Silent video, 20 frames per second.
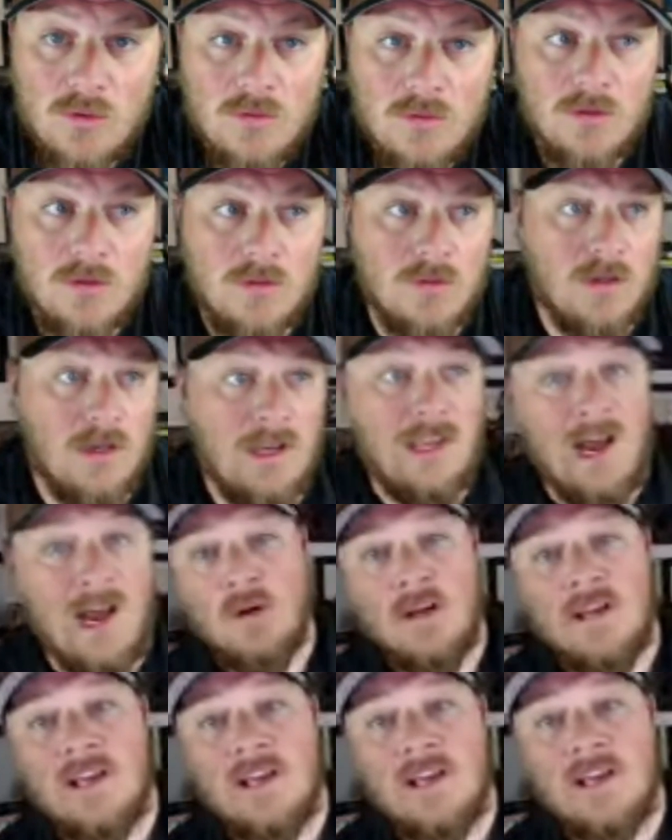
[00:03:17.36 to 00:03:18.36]
I don't
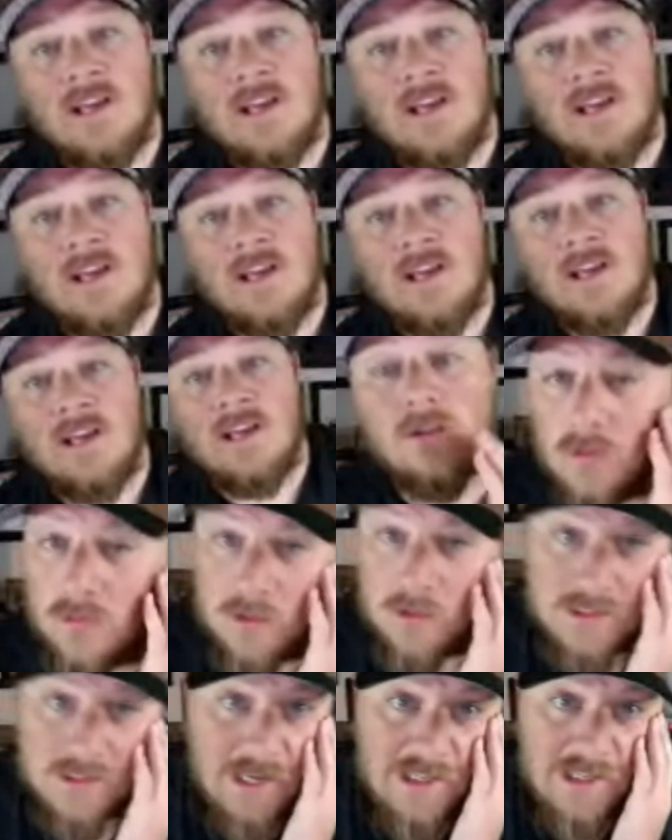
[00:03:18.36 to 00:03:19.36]
want to get
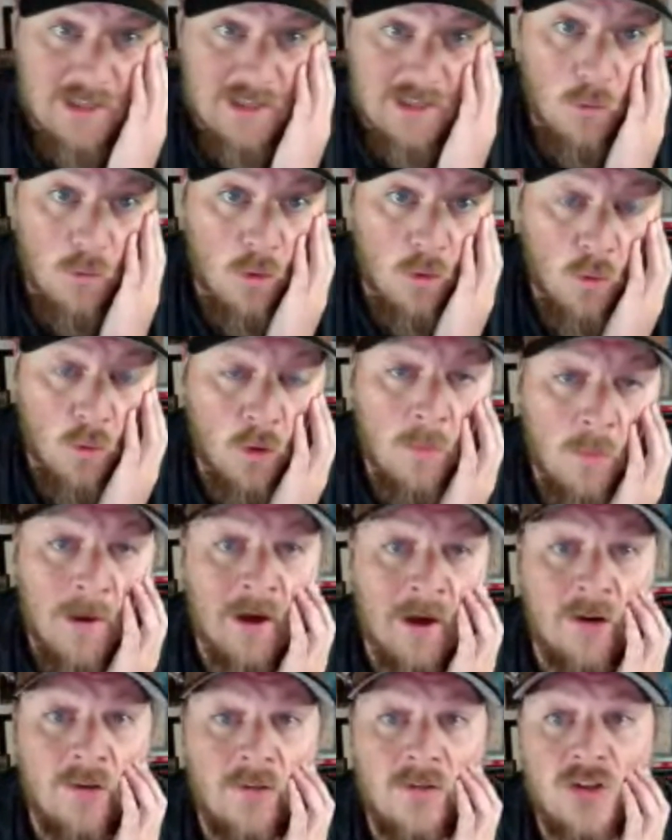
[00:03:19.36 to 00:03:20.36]
political because that's not
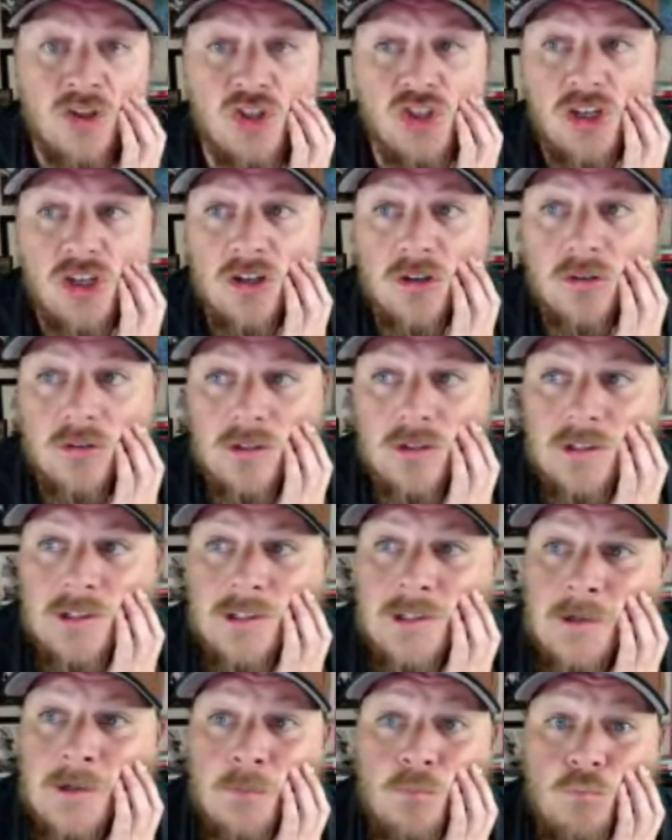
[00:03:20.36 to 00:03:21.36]
what we're about on this
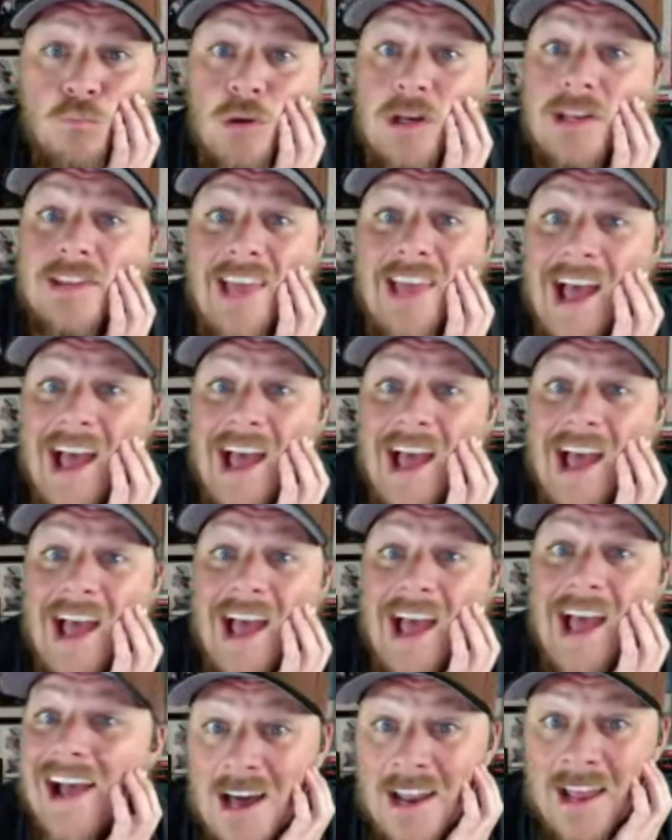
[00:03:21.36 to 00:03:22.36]
show, but
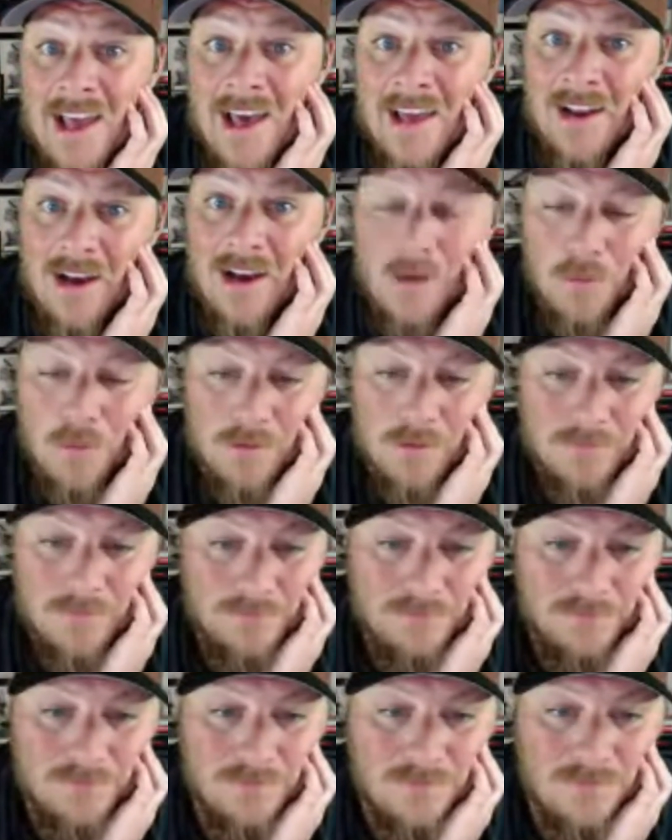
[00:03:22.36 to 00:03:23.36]
that does not add up
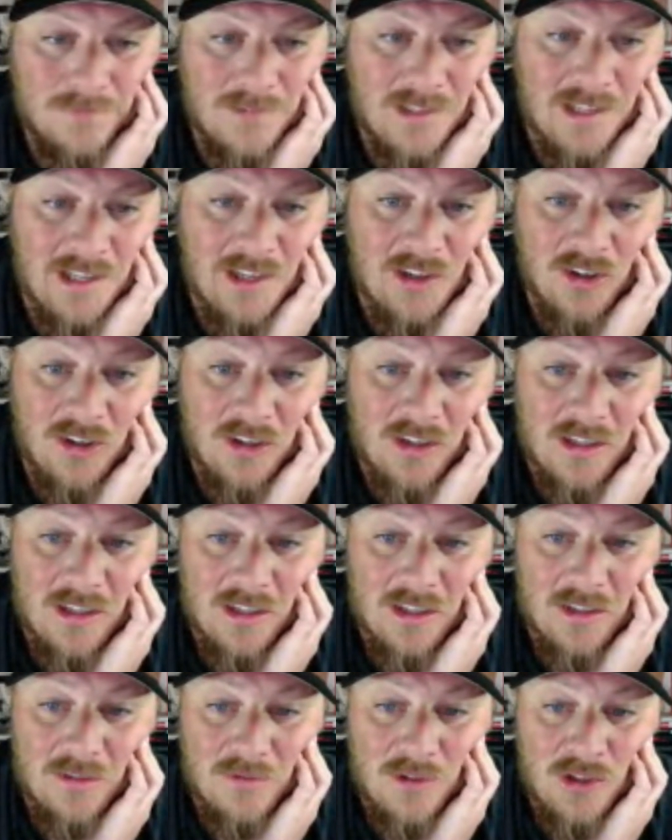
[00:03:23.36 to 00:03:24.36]
that you're
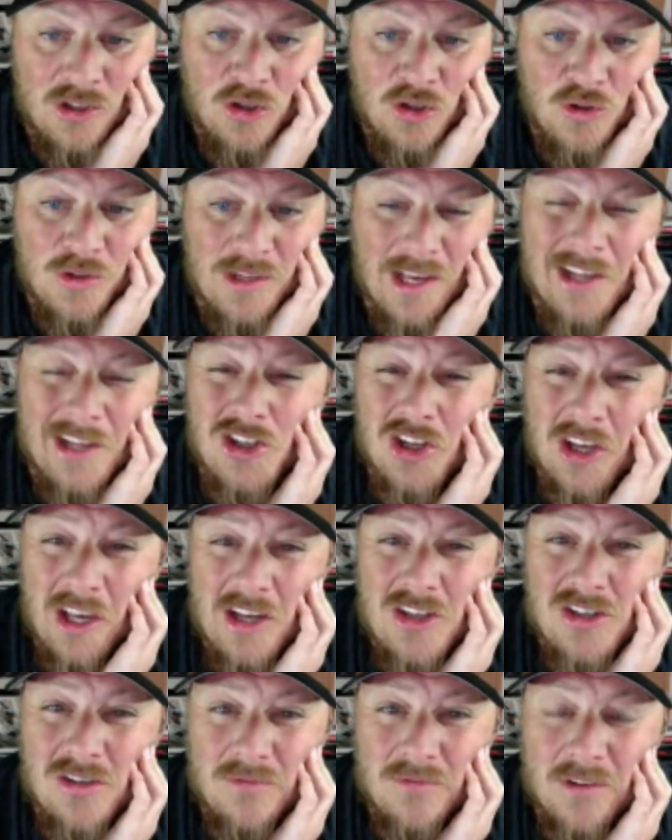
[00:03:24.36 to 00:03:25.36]
going to use
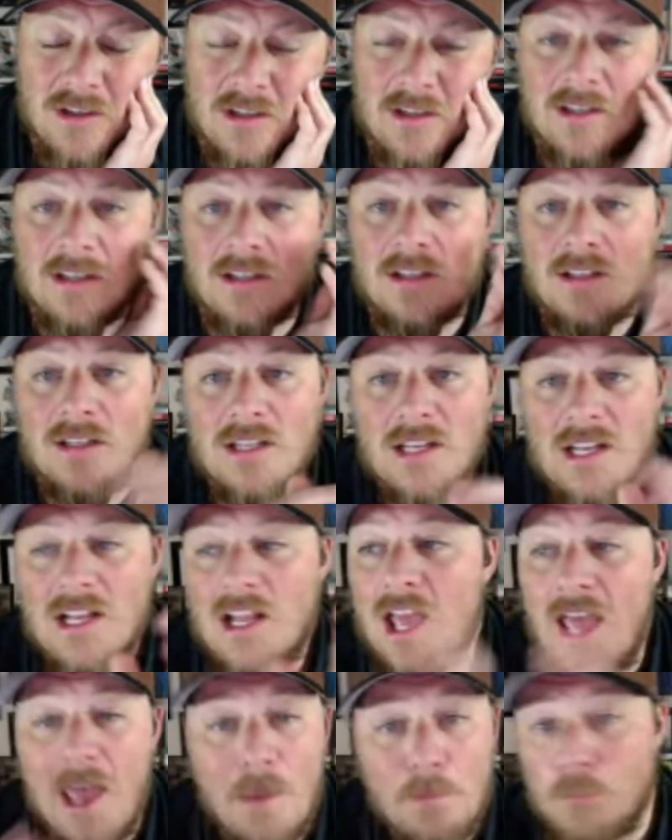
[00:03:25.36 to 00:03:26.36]
education funding.
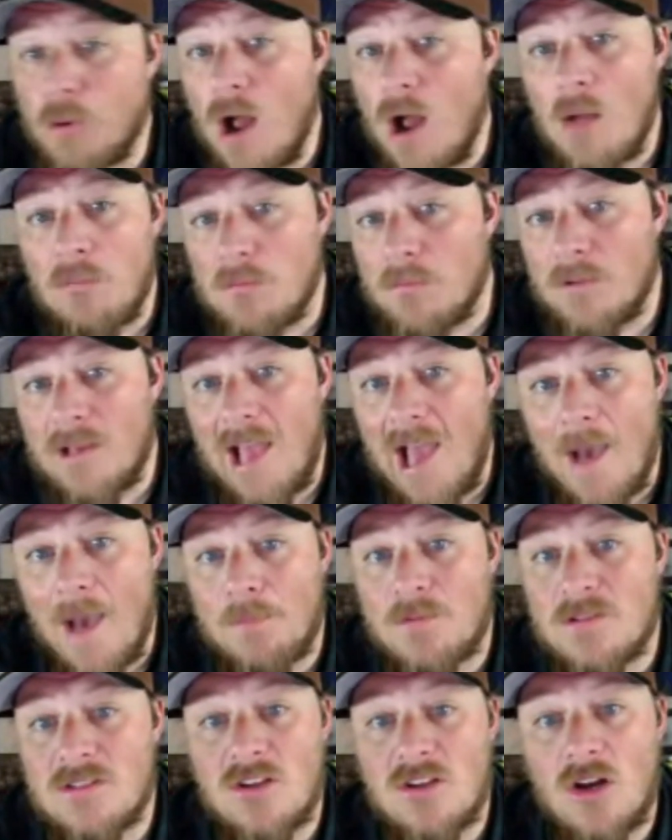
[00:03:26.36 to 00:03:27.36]
It probably
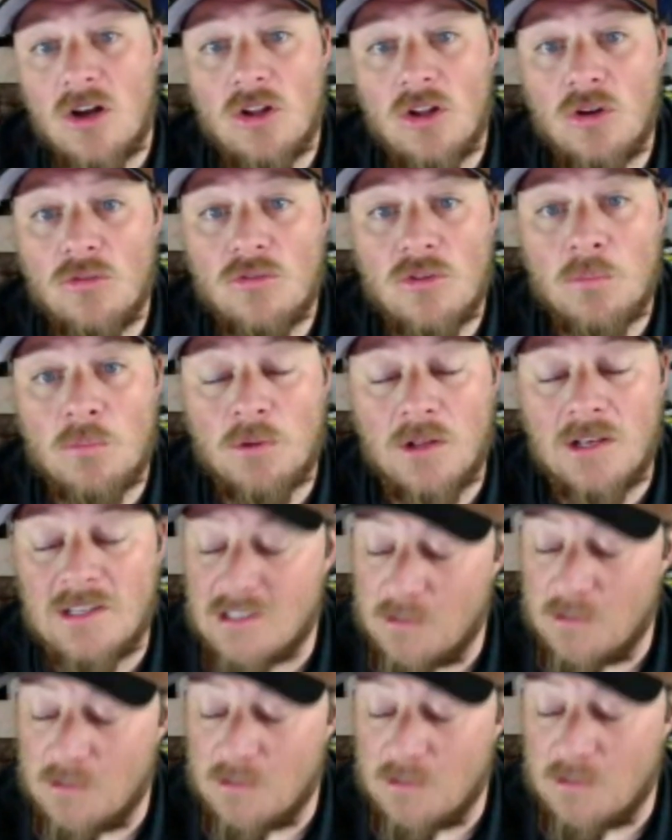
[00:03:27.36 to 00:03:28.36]
happens all over the
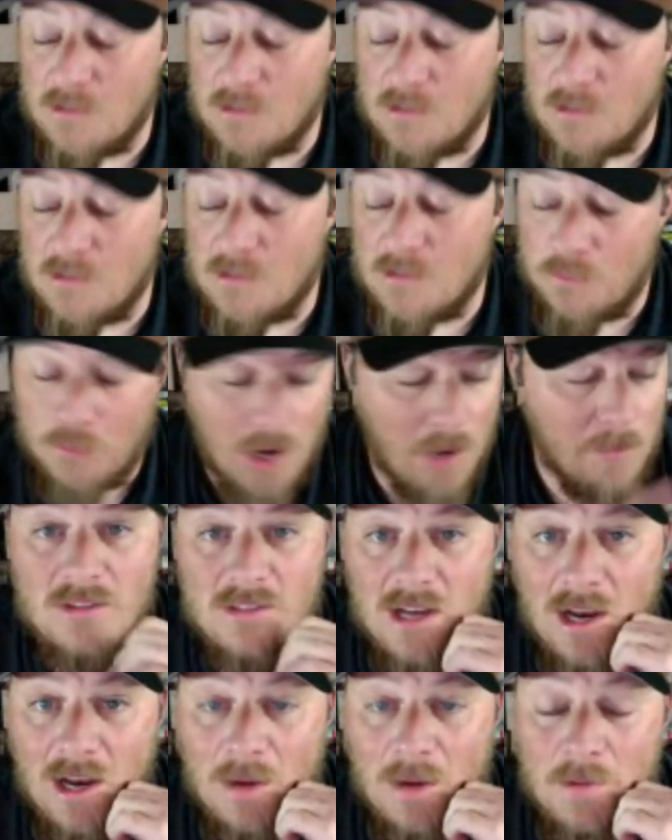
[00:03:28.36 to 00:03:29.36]
place. It
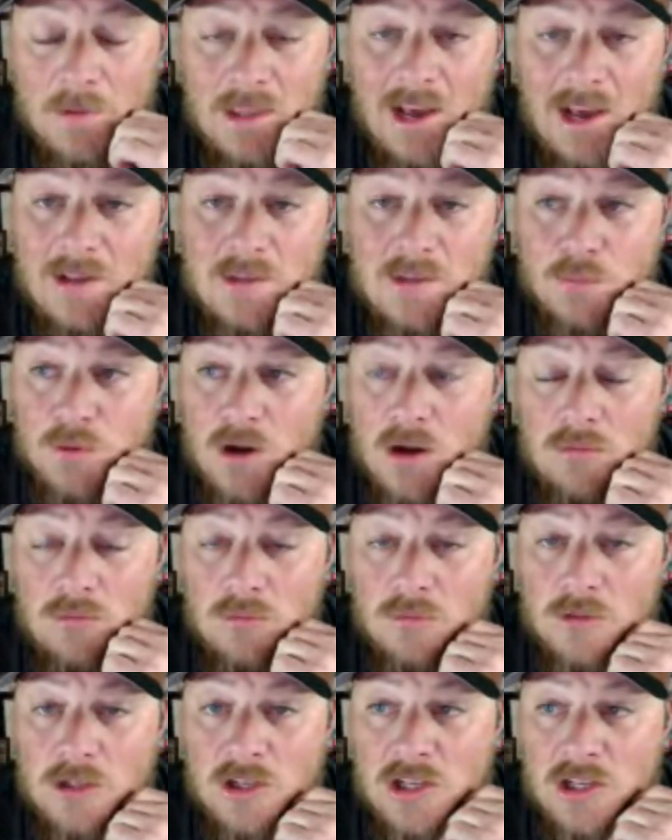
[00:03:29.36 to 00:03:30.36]
happens all the time, and that's
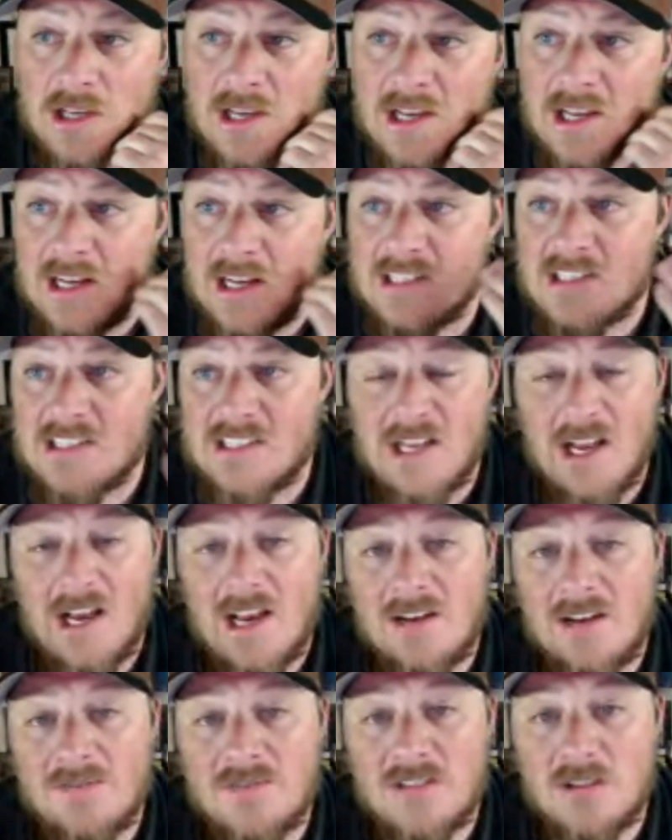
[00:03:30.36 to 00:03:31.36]
probably a
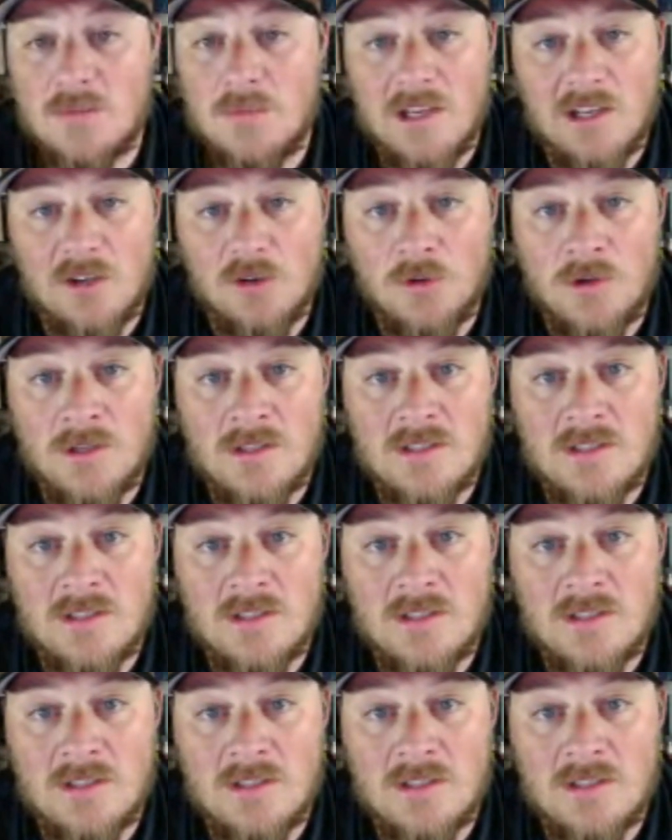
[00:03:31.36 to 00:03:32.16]
sign of some ignorance.